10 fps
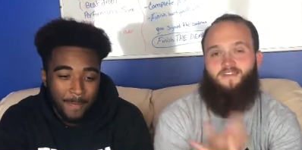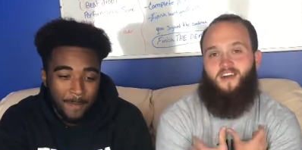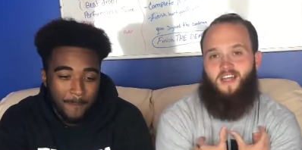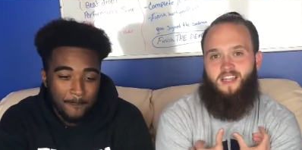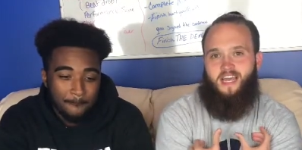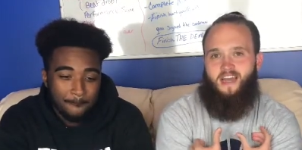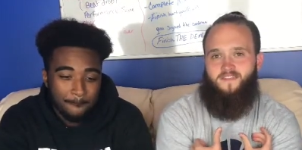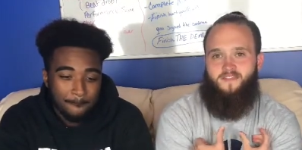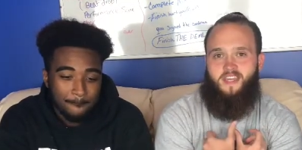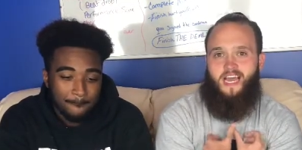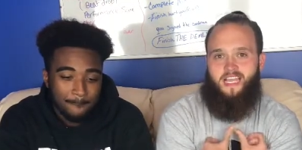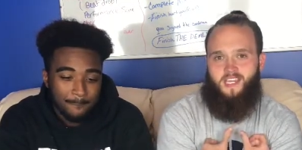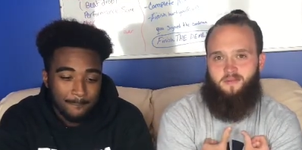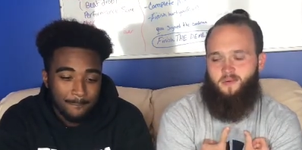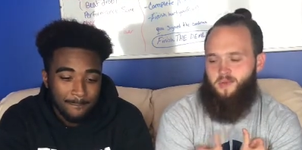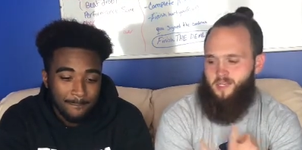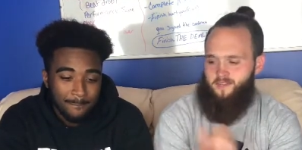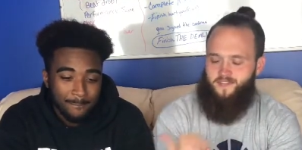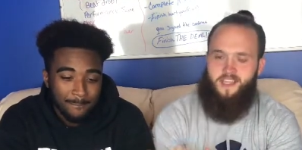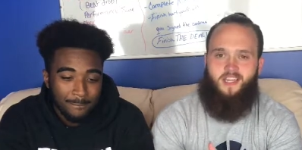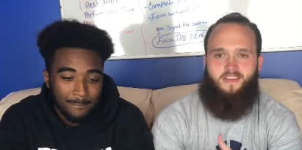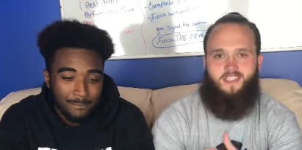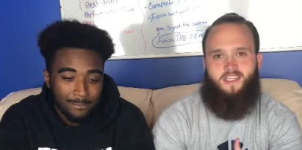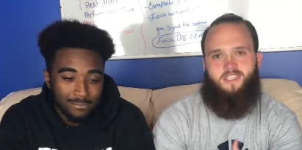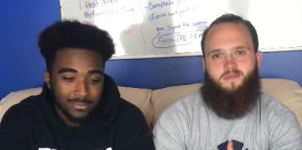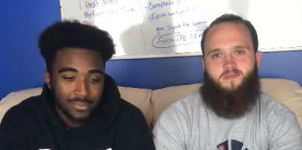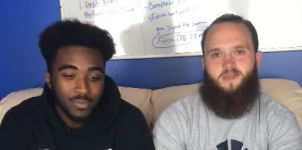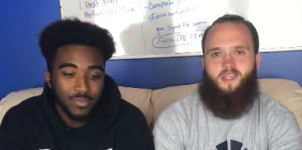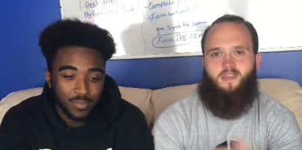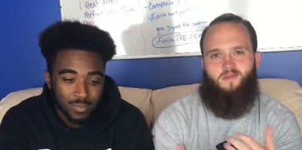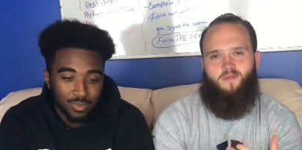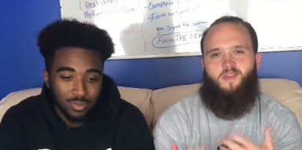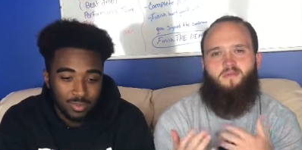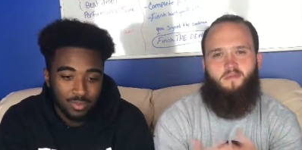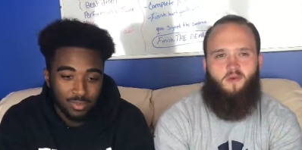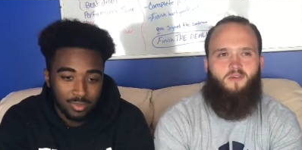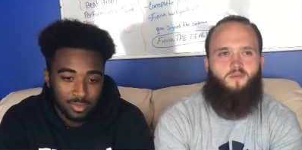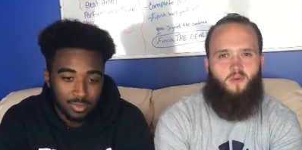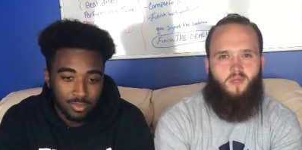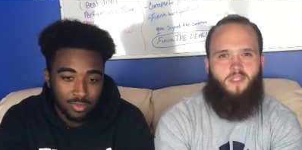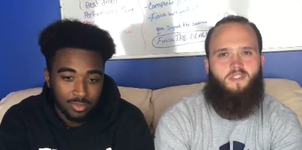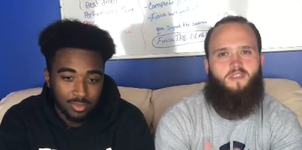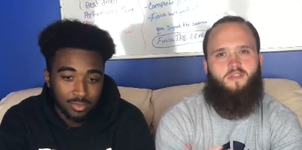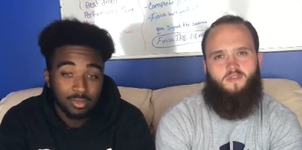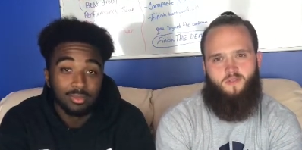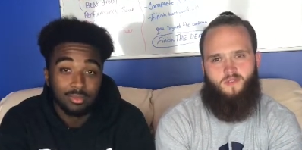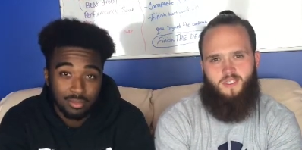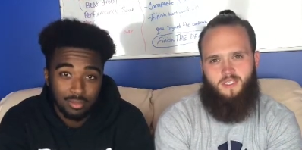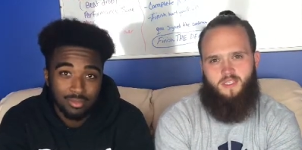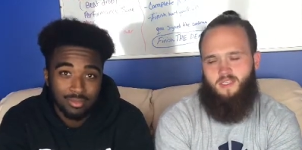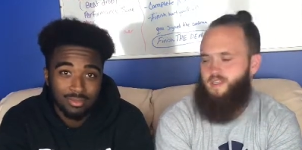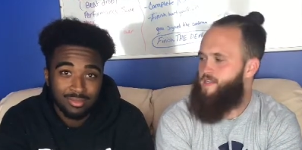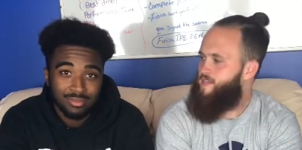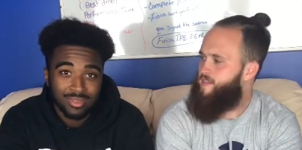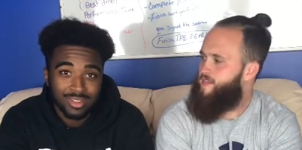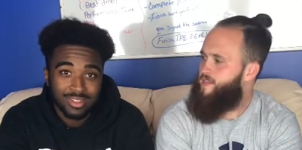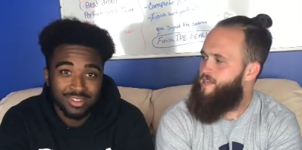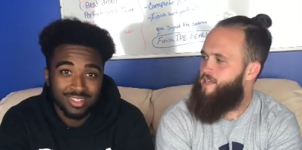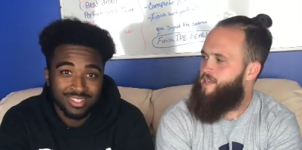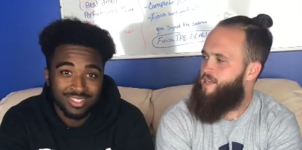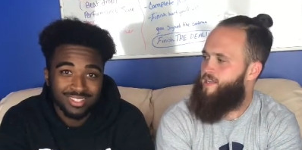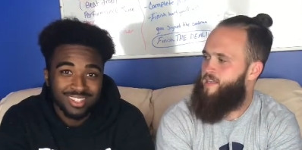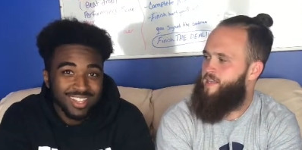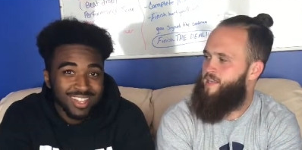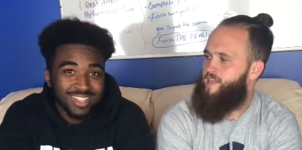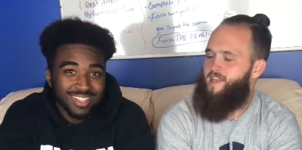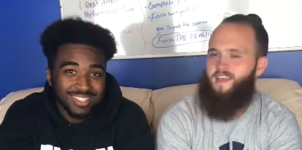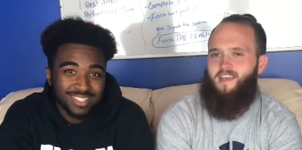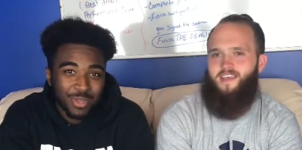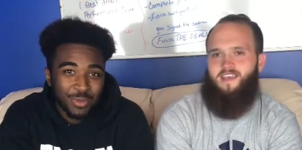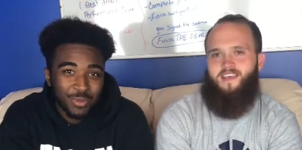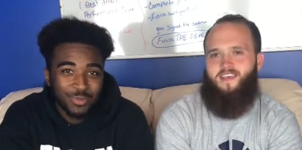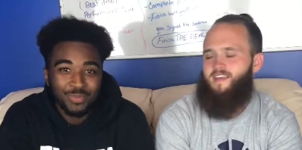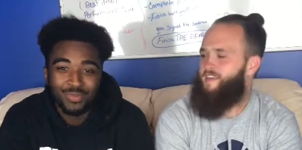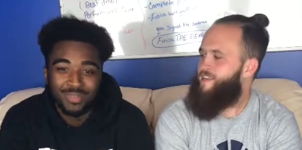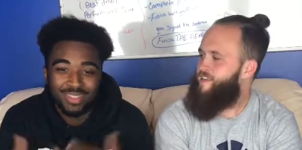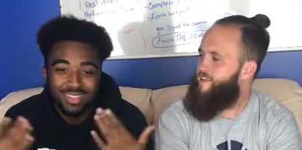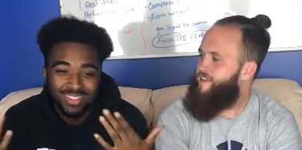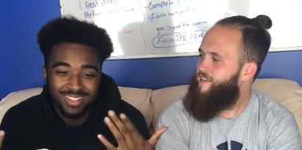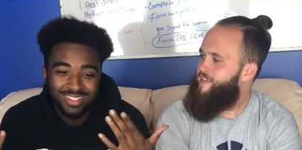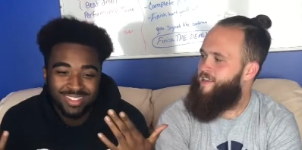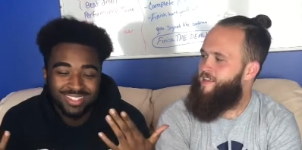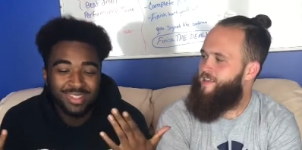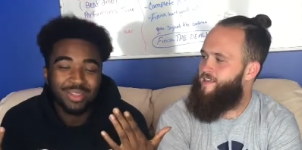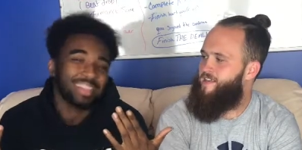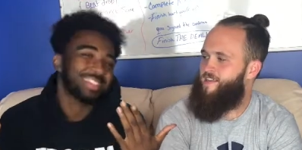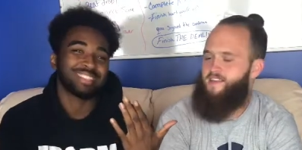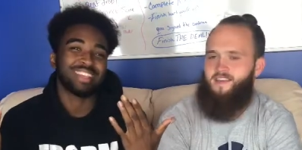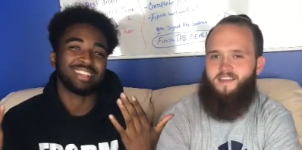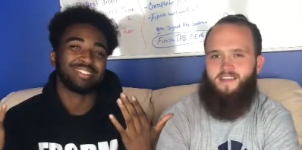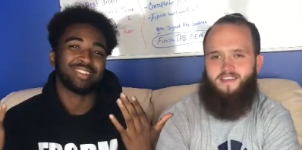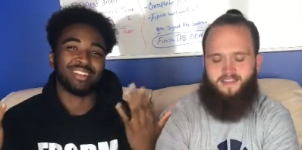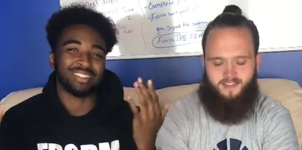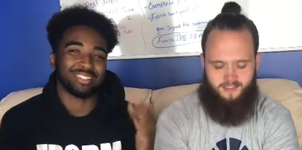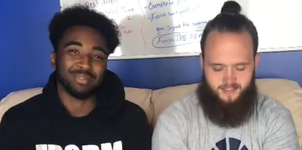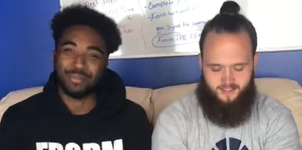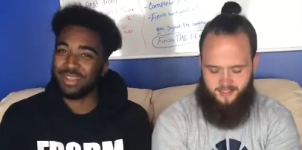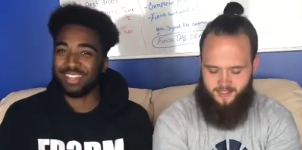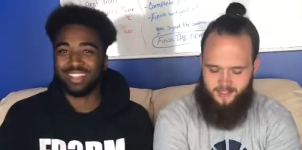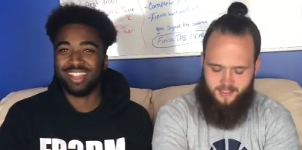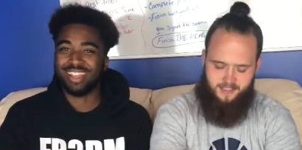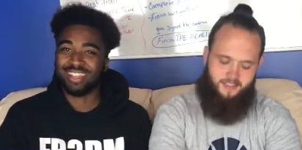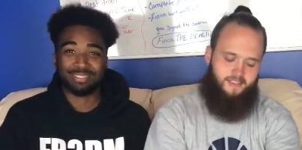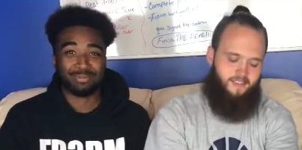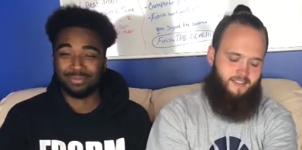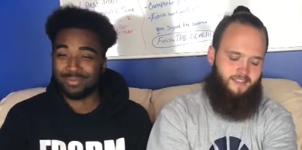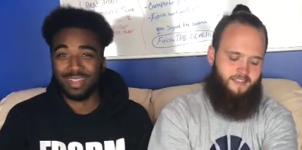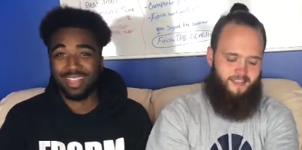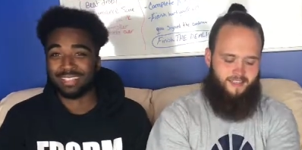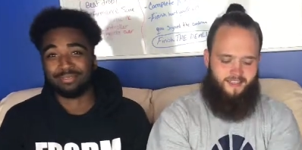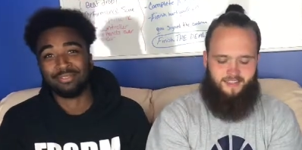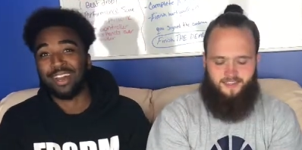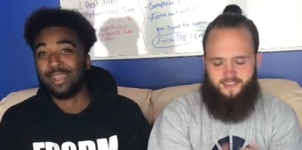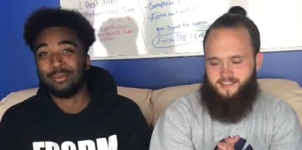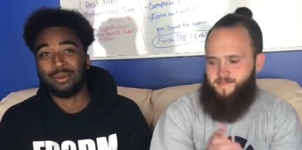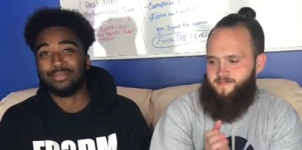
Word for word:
Speaker 1: if I laugh, then I get a point, and if he laughs, he gets a point, and the one with the most points loses.
Speaker 2: There it is. So let's go ahead and get this thing started because I'm ready. I got some I got some fire on